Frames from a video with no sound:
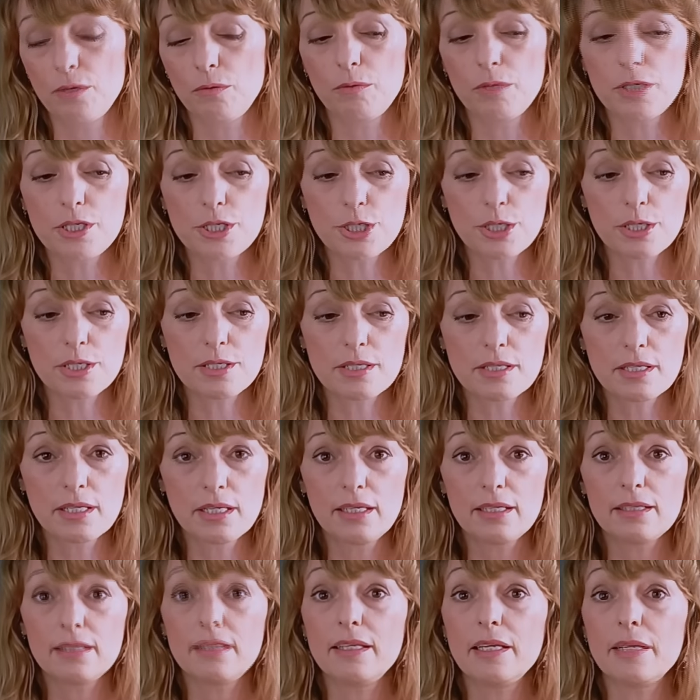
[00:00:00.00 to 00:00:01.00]
which is
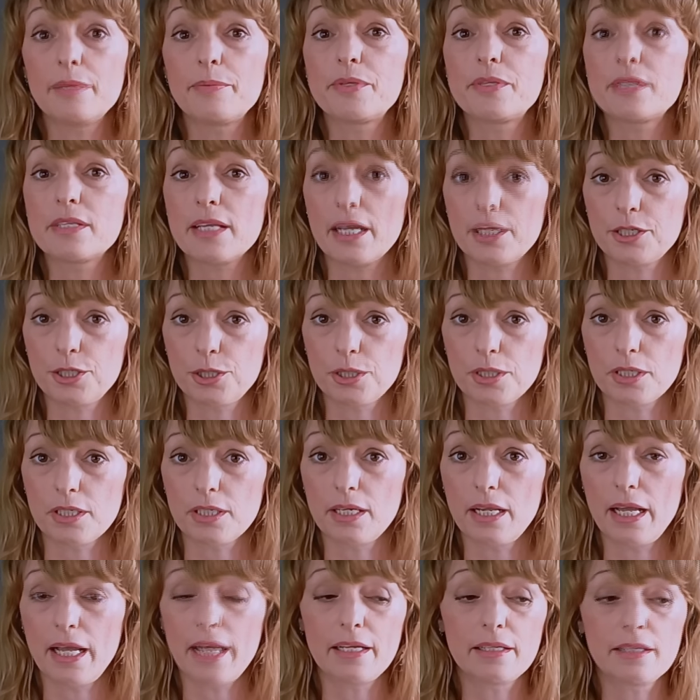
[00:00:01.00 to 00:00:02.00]
the
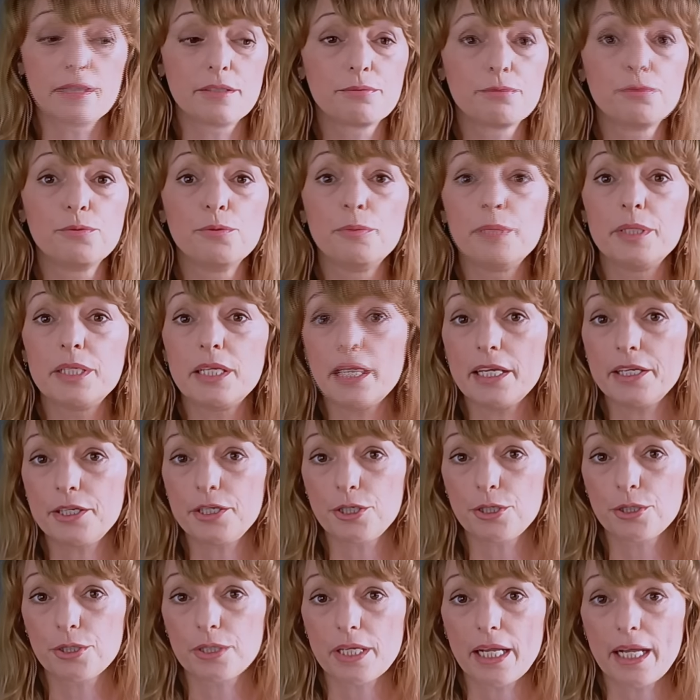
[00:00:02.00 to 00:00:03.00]
obsession and the
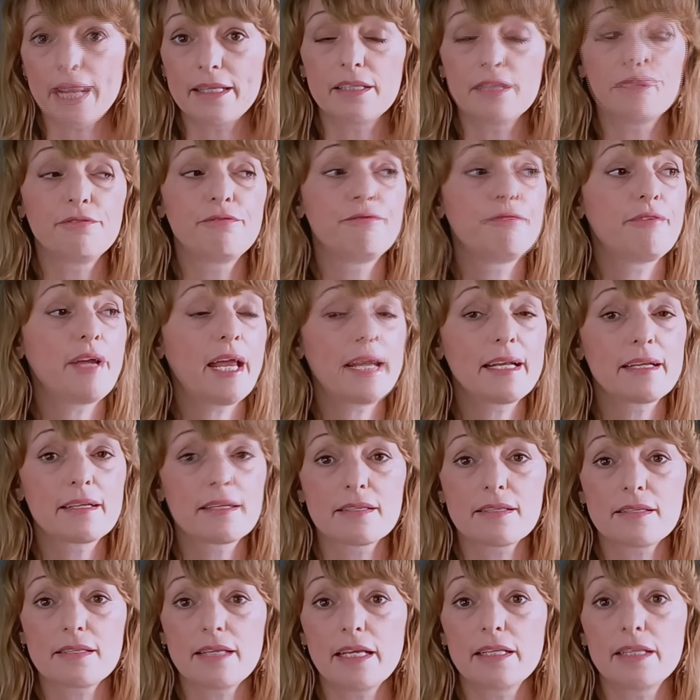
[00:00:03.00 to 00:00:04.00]
rumination and the
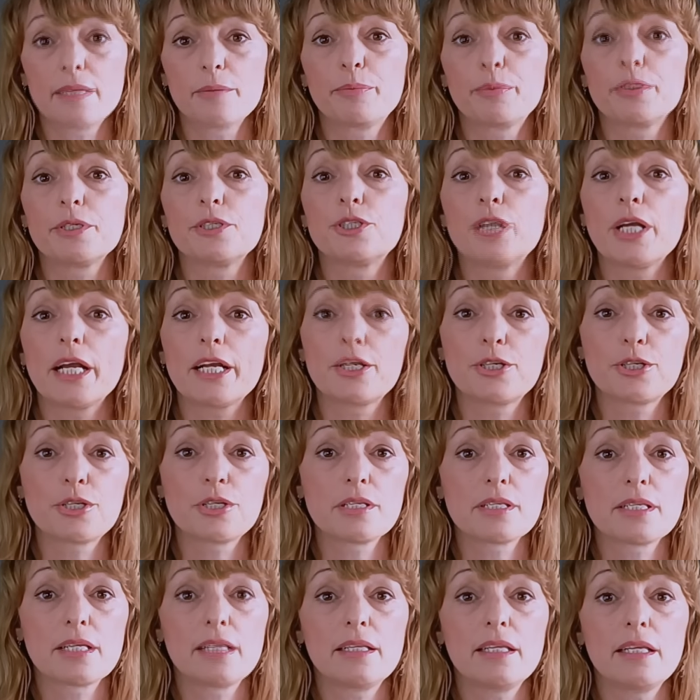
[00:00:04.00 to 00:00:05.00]
fantasy and the
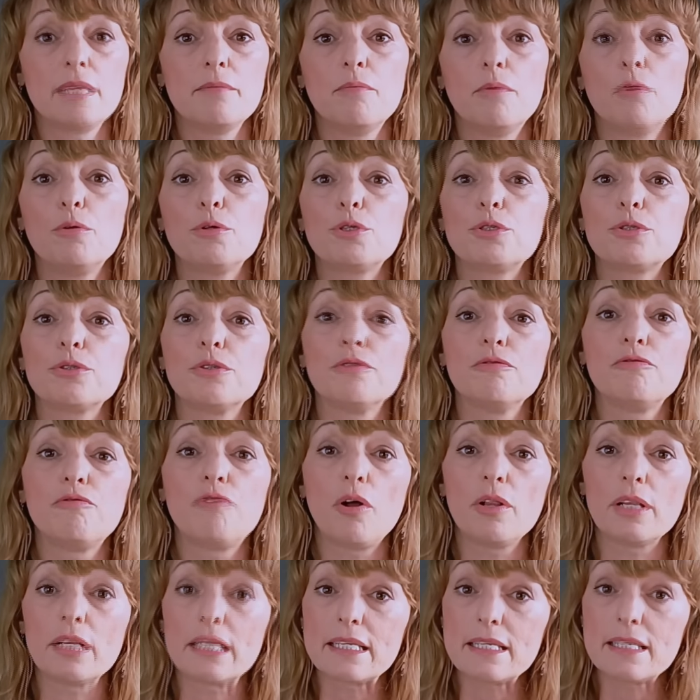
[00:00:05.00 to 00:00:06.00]
projections and the emotional
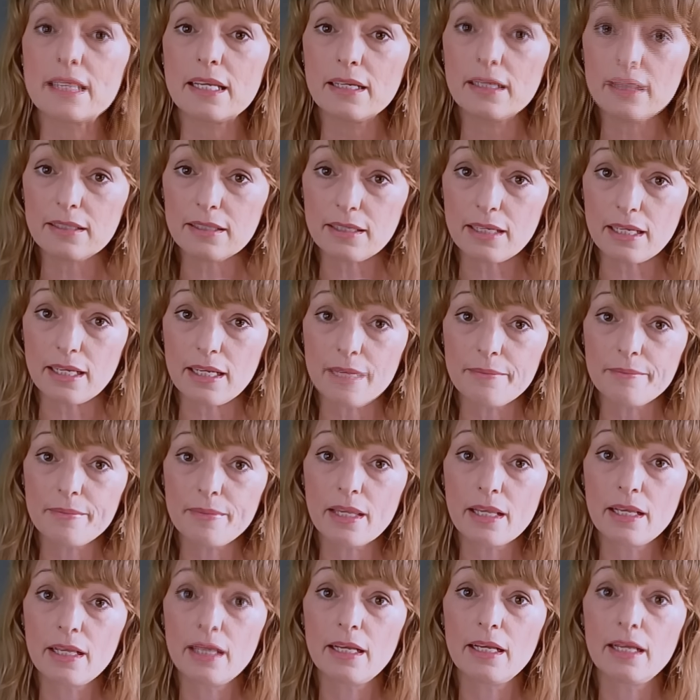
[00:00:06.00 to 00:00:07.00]
volatility
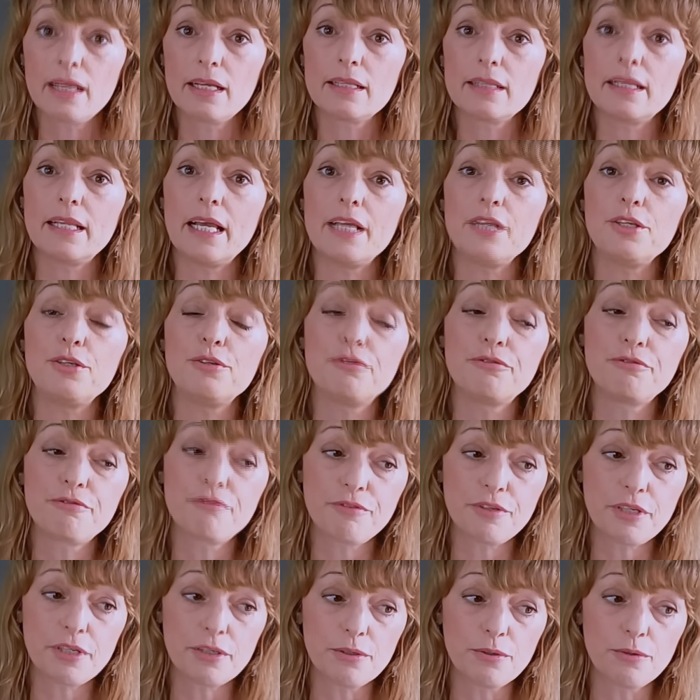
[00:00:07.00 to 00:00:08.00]
that you
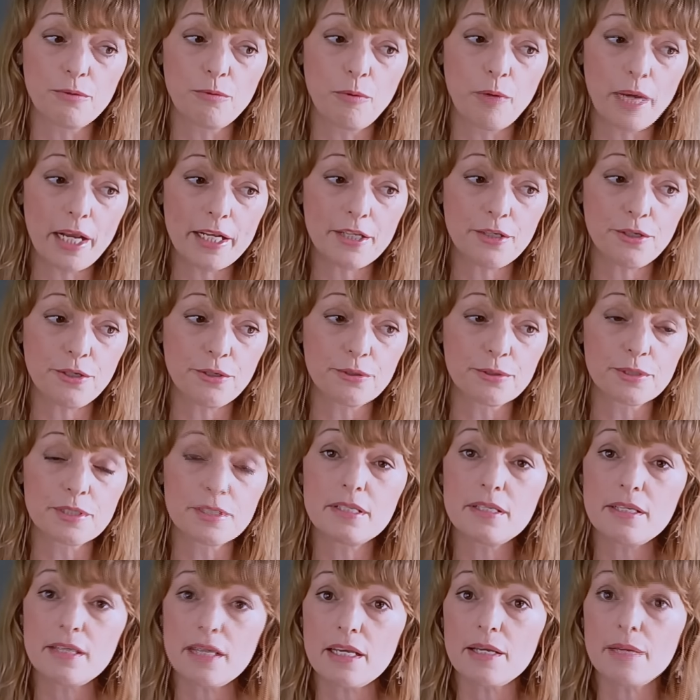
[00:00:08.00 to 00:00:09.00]
feel when you're
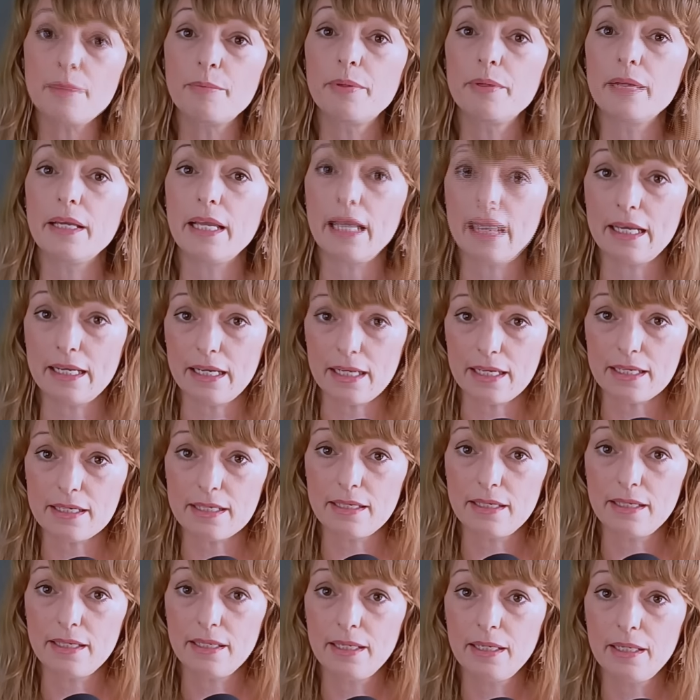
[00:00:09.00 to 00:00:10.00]
deep in
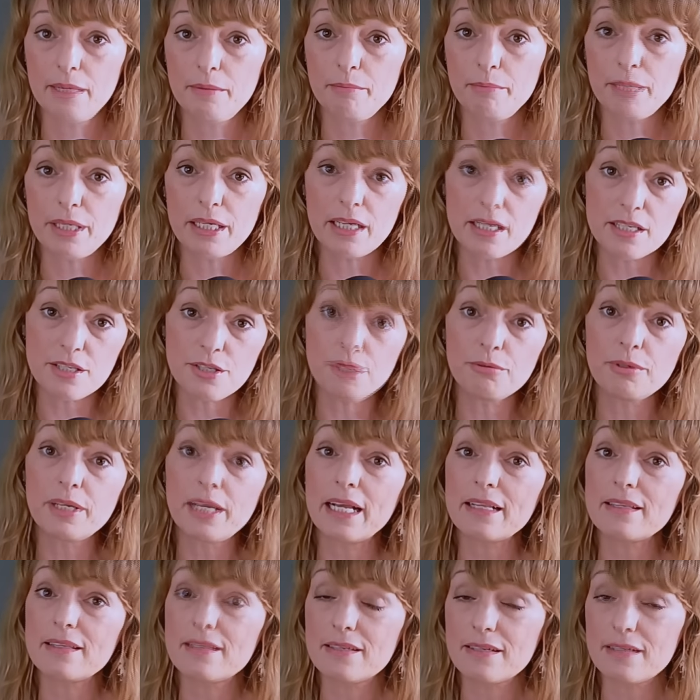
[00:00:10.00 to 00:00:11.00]
it, because you
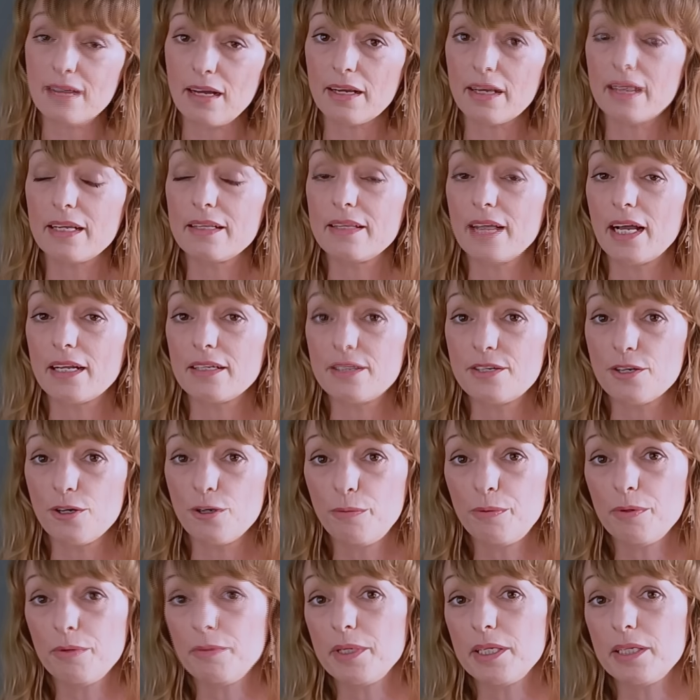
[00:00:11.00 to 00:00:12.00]
get stuck in that
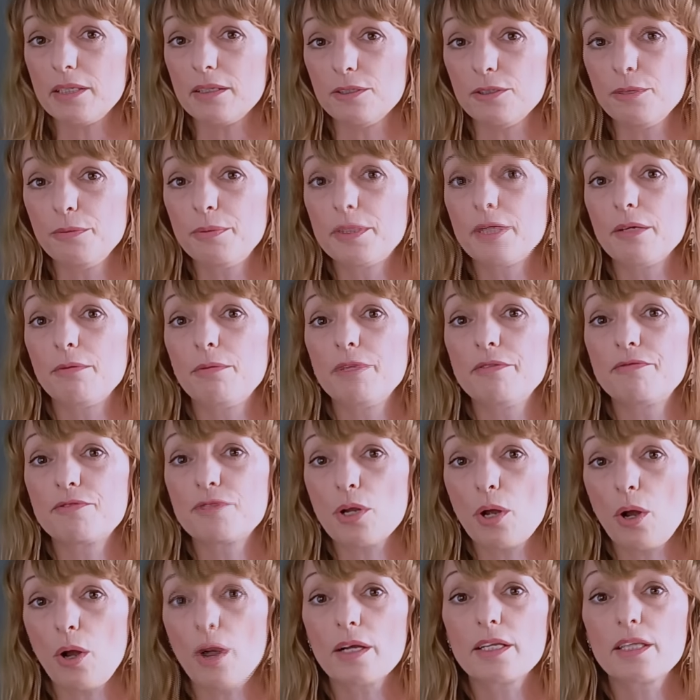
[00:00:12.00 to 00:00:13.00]
dopamine loop that we've
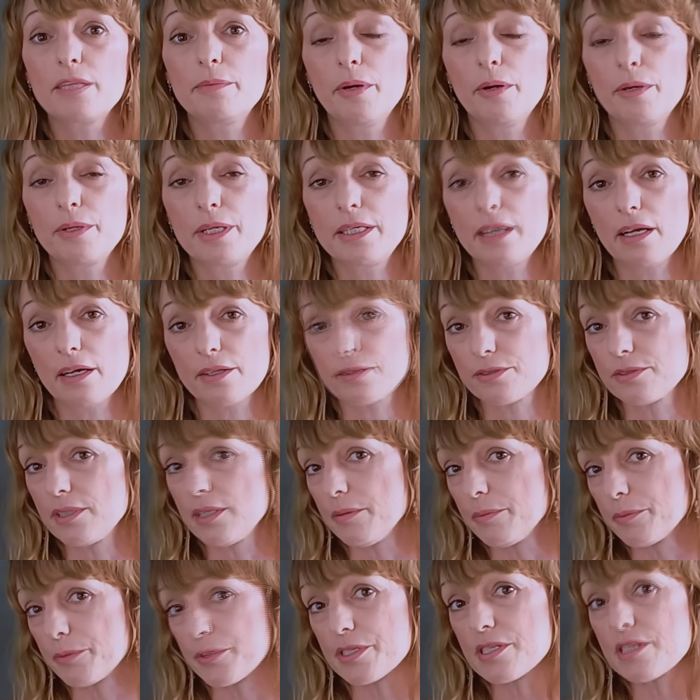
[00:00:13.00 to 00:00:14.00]
talked about in other
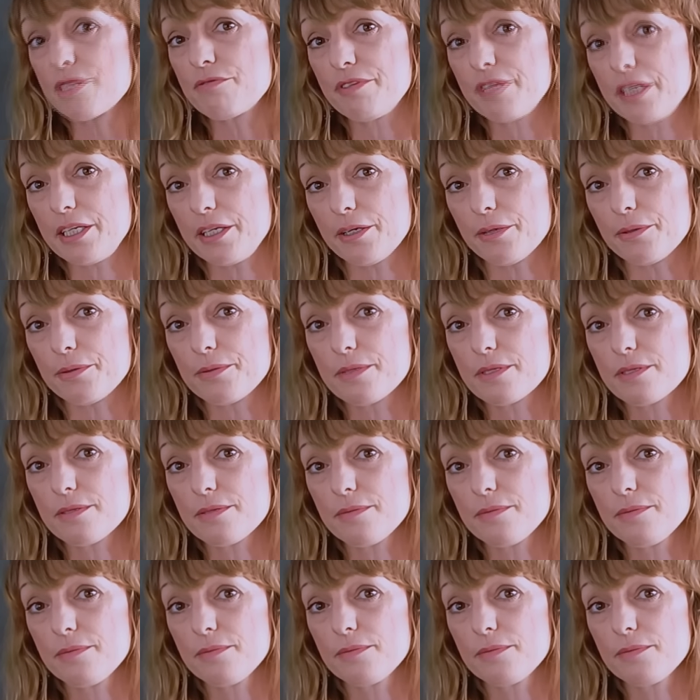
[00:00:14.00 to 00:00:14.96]
limerence videos.